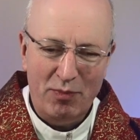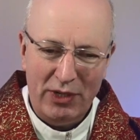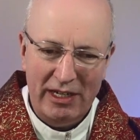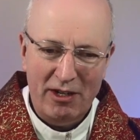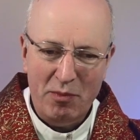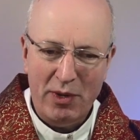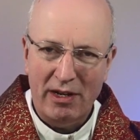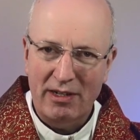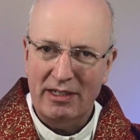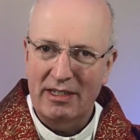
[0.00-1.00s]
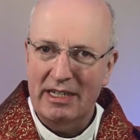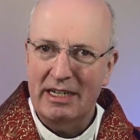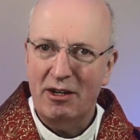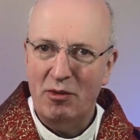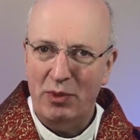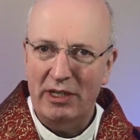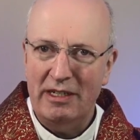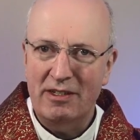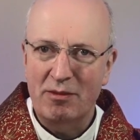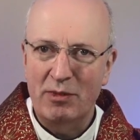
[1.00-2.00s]
play our part and take our
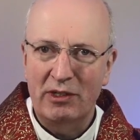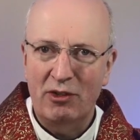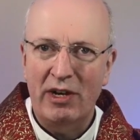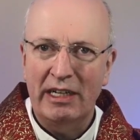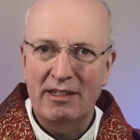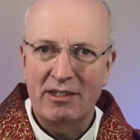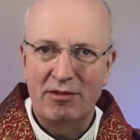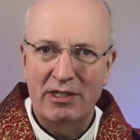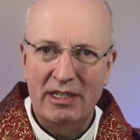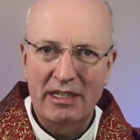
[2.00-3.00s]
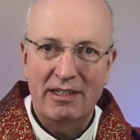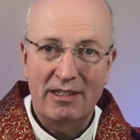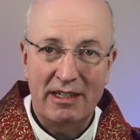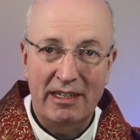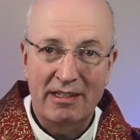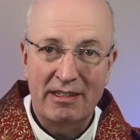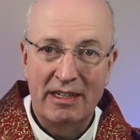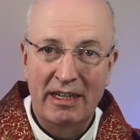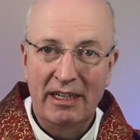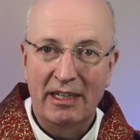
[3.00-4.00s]
place among the ranks of today's saints
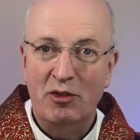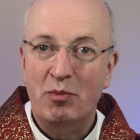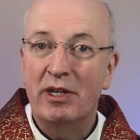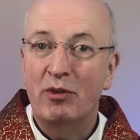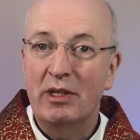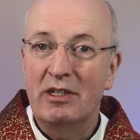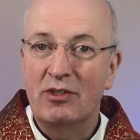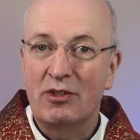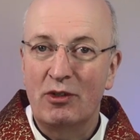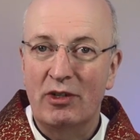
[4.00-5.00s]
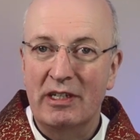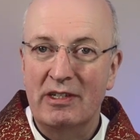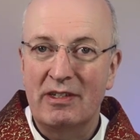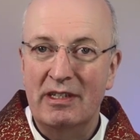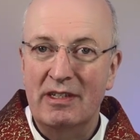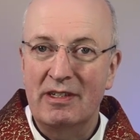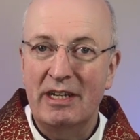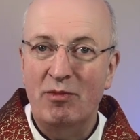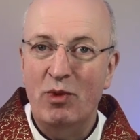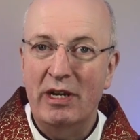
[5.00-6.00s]
and to bear witness to Christ in the
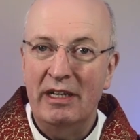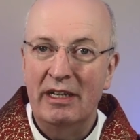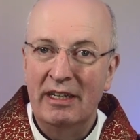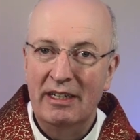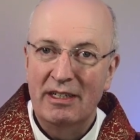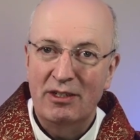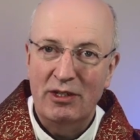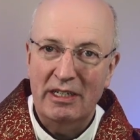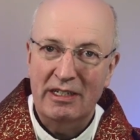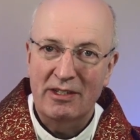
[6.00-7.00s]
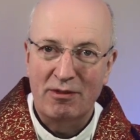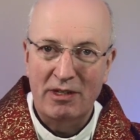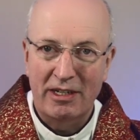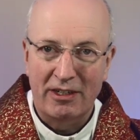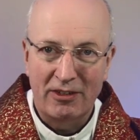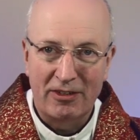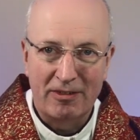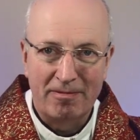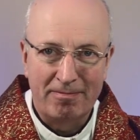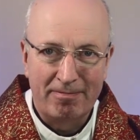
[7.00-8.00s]
same way to the ends of the earth.
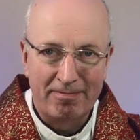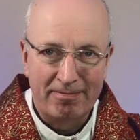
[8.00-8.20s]
Mm-hmm.